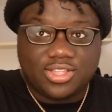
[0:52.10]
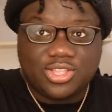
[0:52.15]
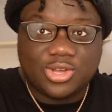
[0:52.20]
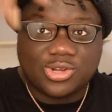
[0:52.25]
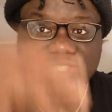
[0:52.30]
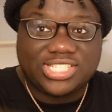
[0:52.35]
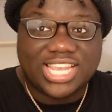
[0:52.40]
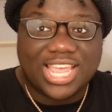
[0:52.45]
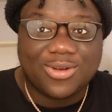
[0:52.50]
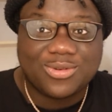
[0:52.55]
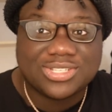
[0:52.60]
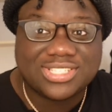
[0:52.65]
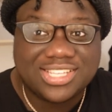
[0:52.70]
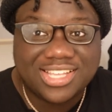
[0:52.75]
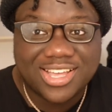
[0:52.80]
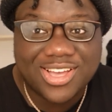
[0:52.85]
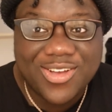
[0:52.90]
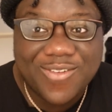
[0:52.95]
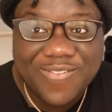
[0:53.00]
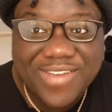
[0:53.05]
Yo, chat was
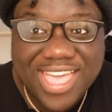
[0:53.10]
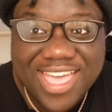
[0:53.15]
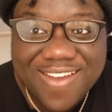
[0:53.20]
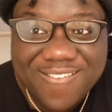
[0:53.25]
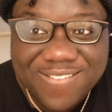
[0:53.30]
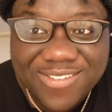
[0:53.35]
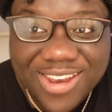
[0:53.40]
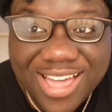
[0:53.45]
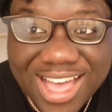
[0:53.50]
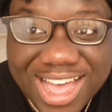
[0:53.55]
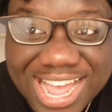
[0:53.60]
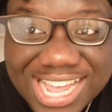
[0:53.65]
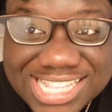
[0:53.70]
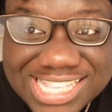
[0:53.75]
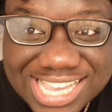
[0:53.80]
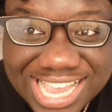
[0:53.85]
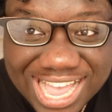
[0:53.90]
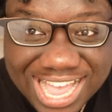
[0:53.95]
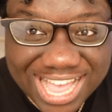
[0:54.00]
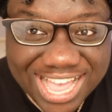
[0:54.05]
good, man. Vlog
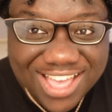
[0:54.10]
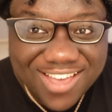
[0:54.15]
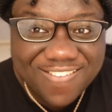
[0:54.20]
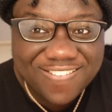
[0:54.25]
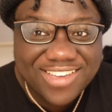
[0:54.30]
time,